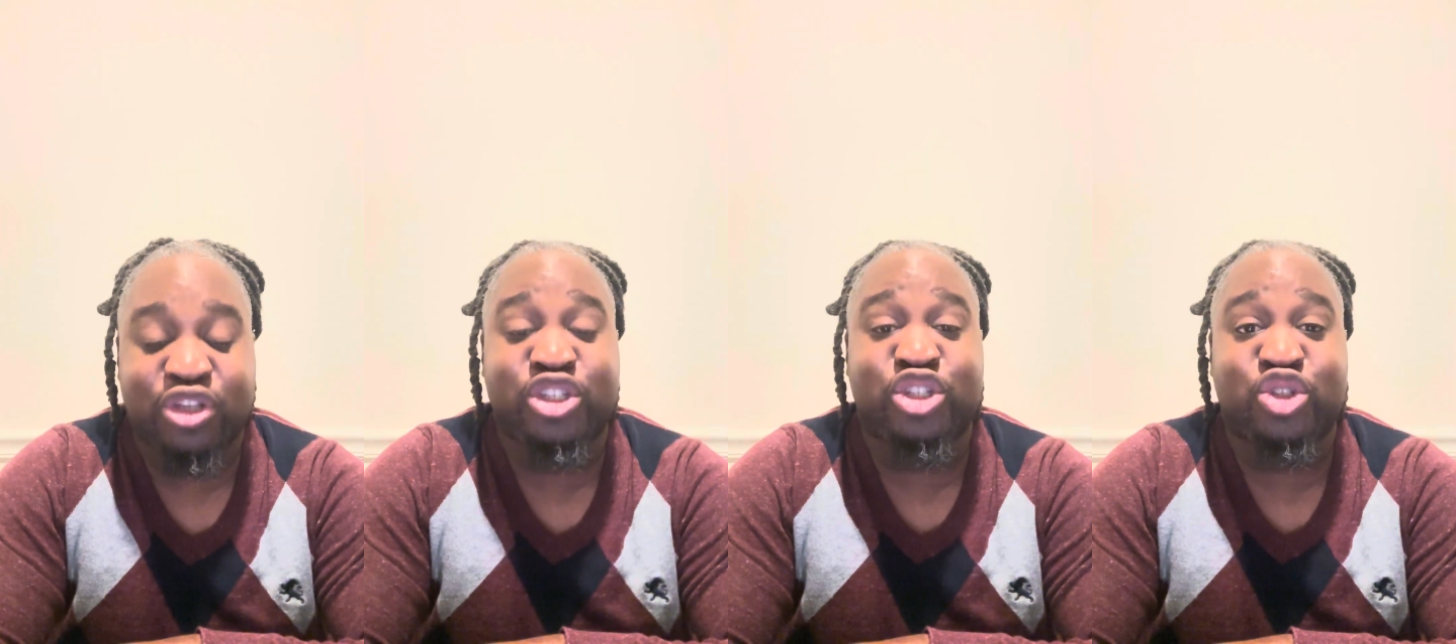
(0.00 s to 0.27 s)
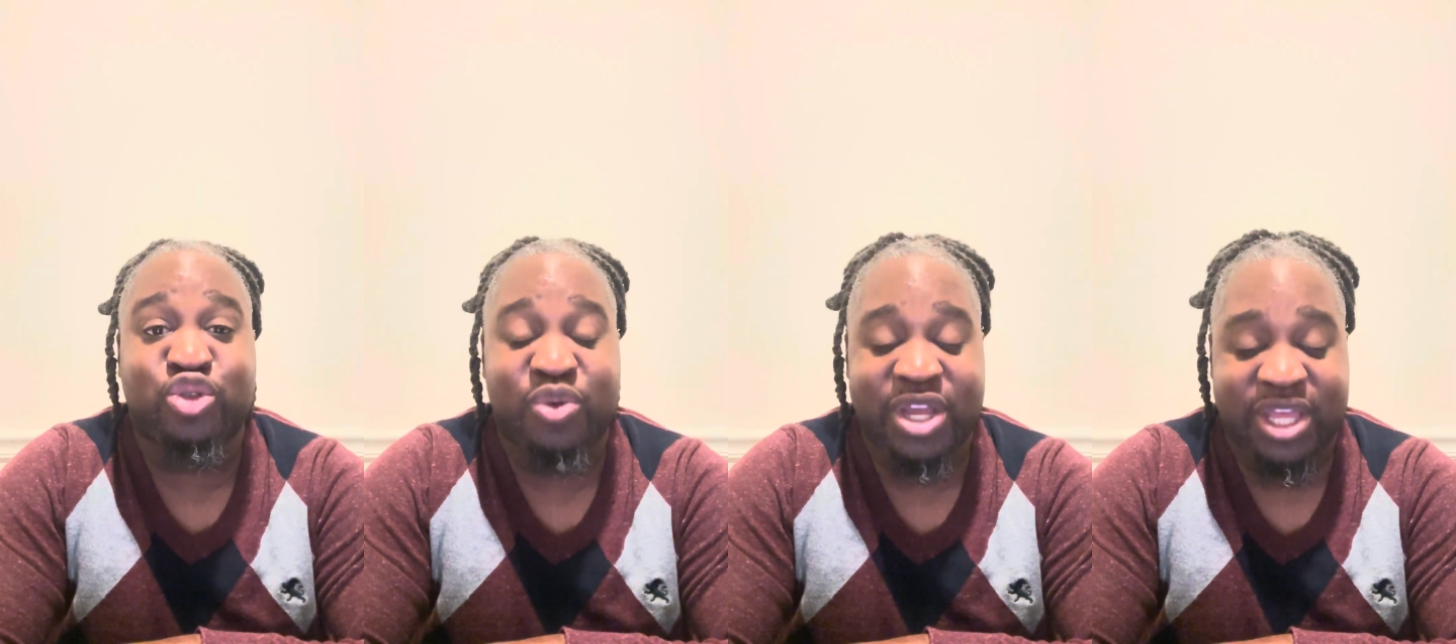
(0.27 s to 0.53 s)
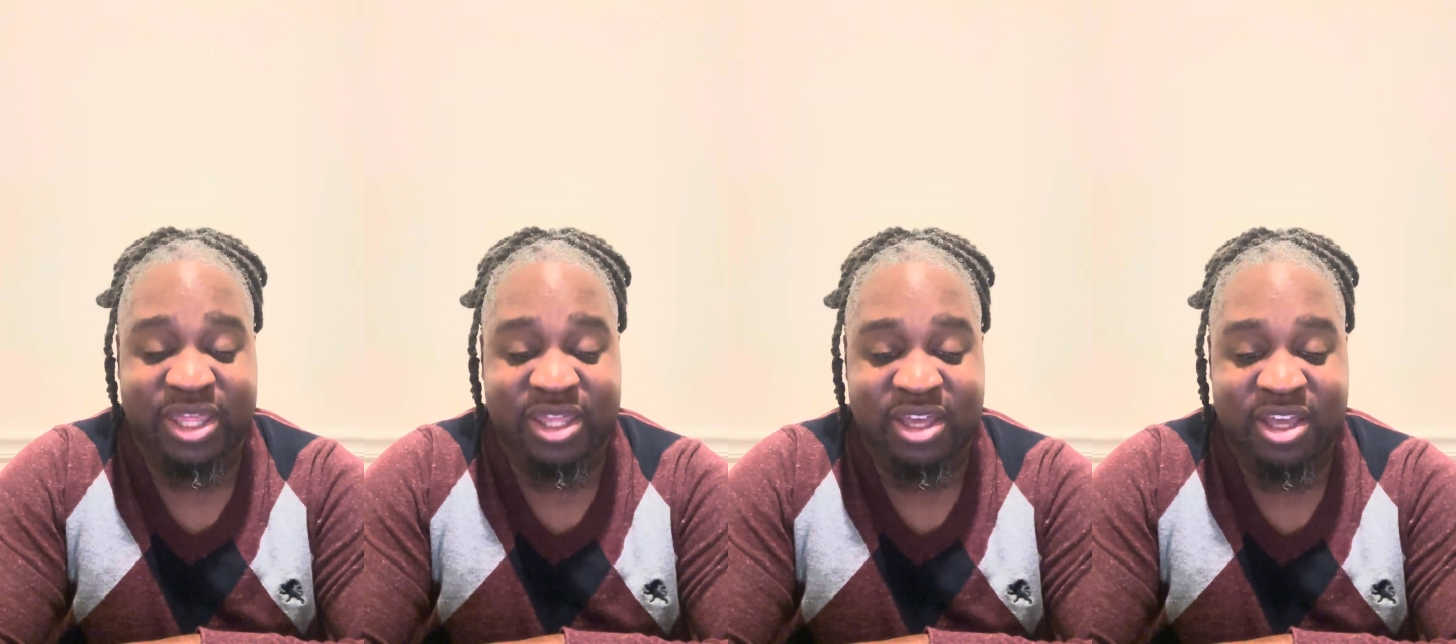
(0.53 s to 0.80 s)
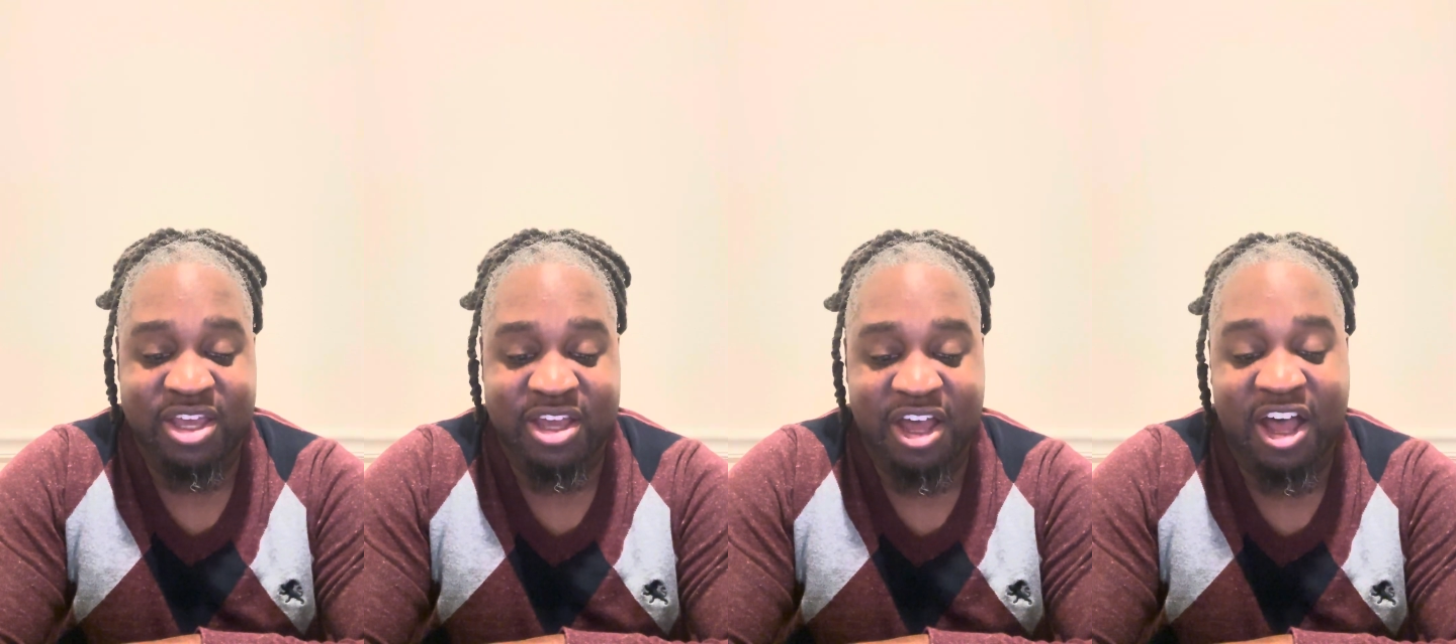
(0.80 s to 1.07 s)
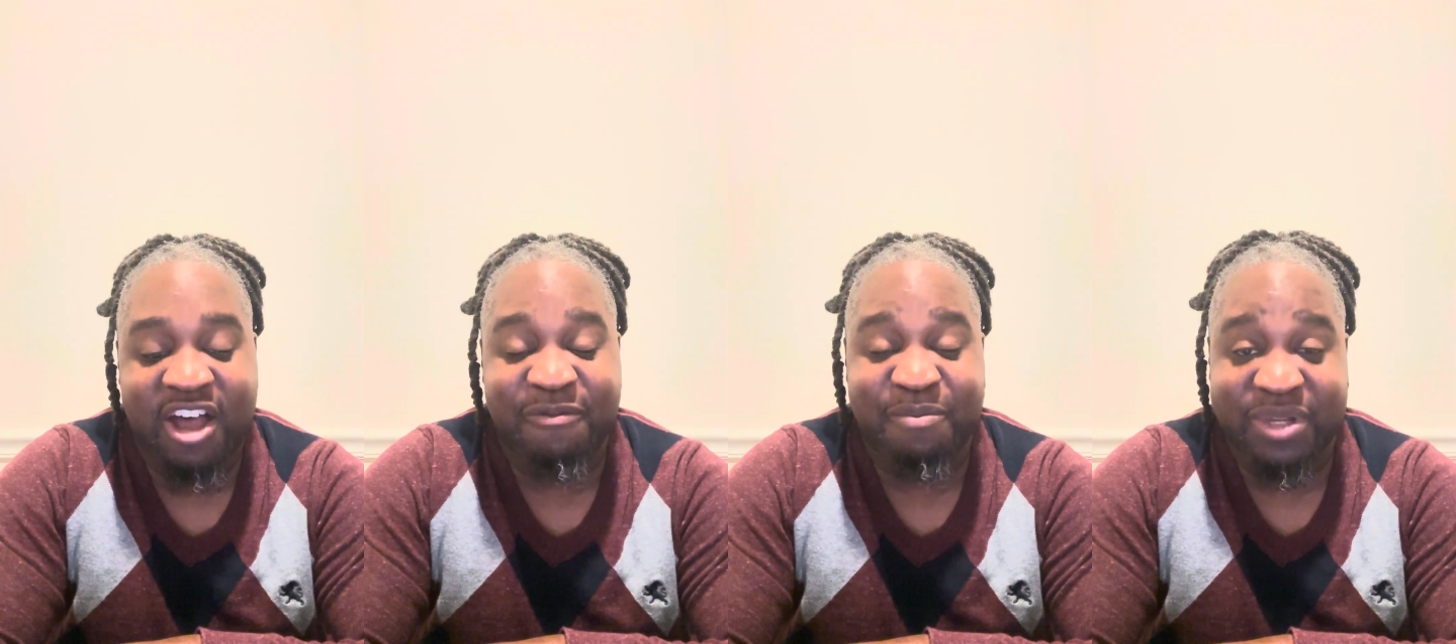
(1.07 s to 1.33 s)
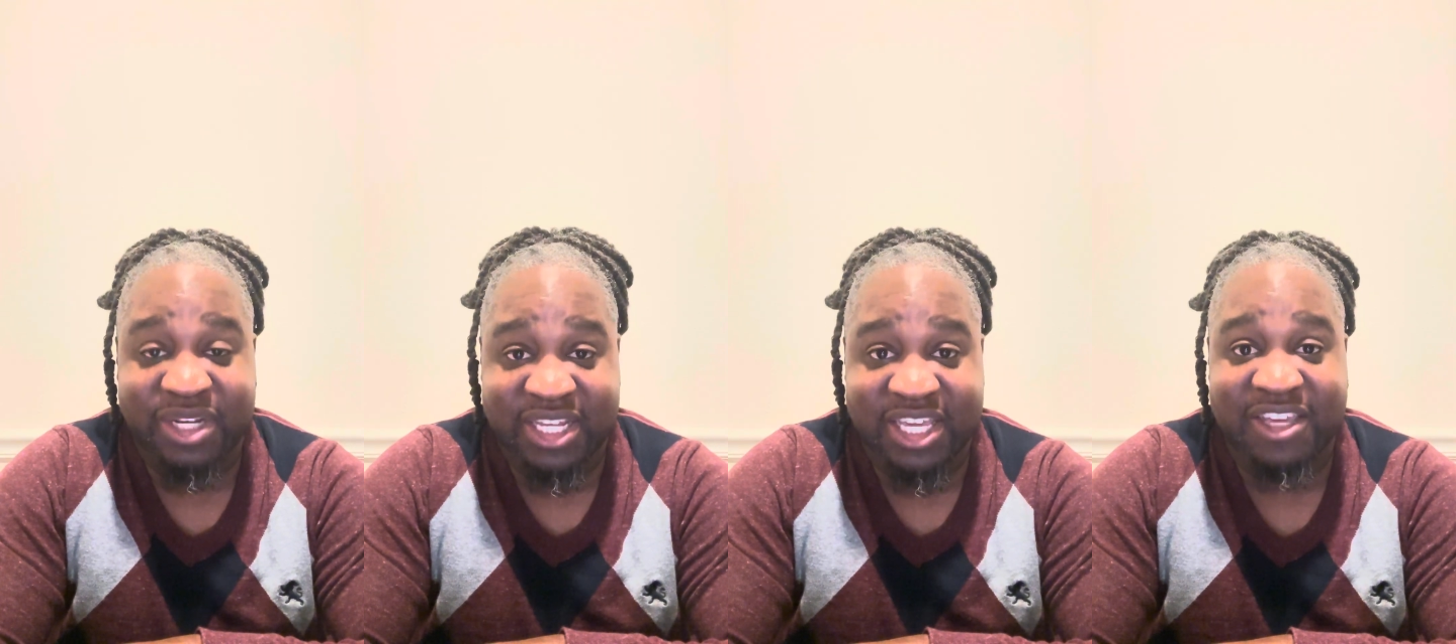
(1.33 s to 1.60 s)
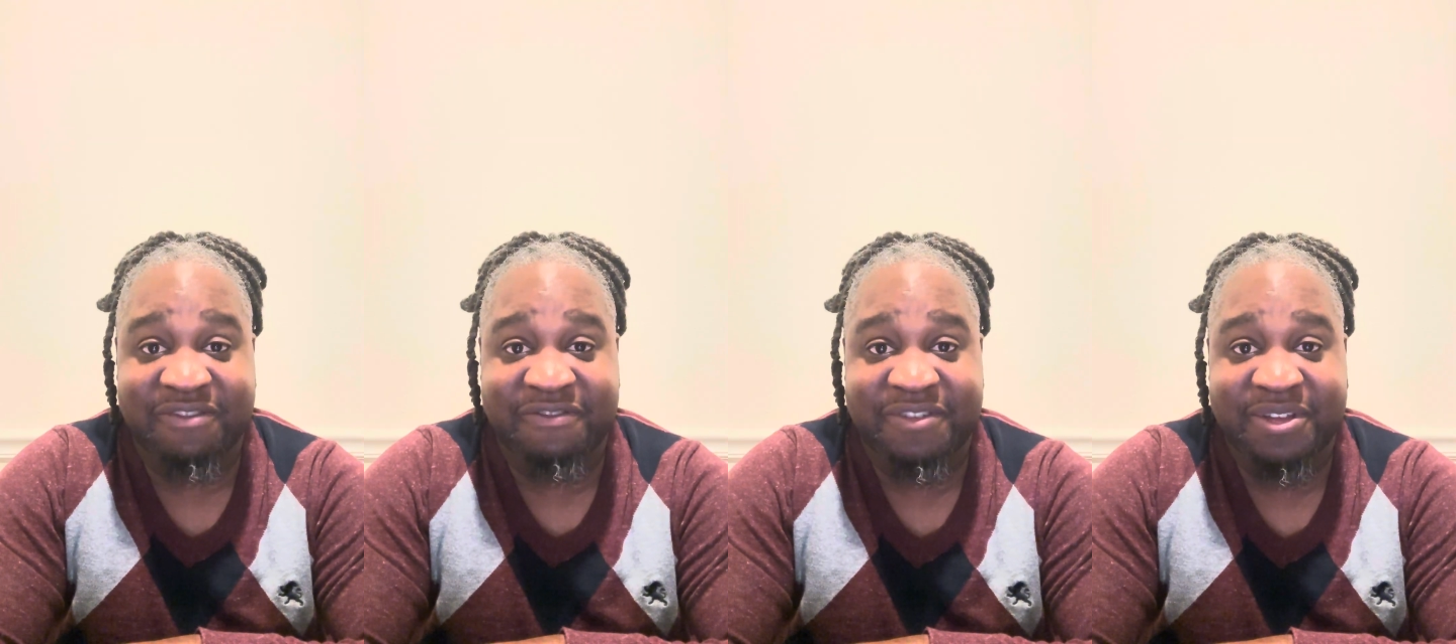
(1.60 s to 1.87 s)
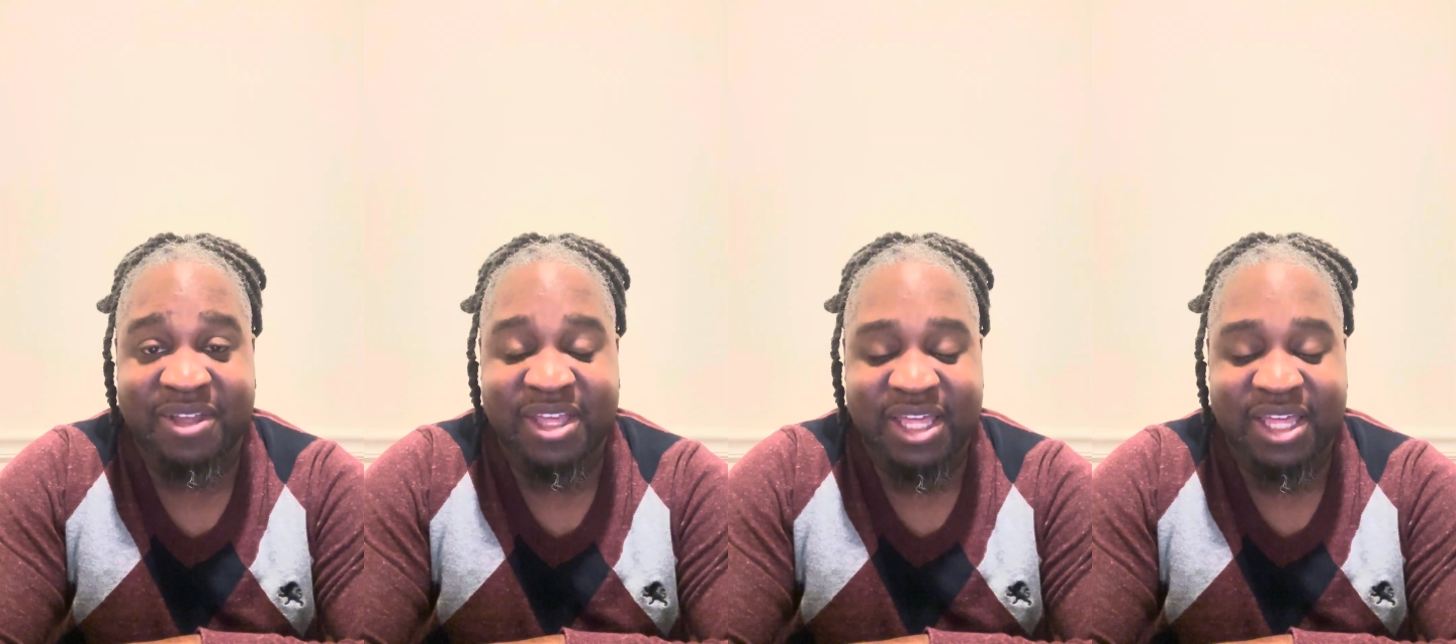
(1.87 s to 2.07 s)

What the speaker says: strength of belief.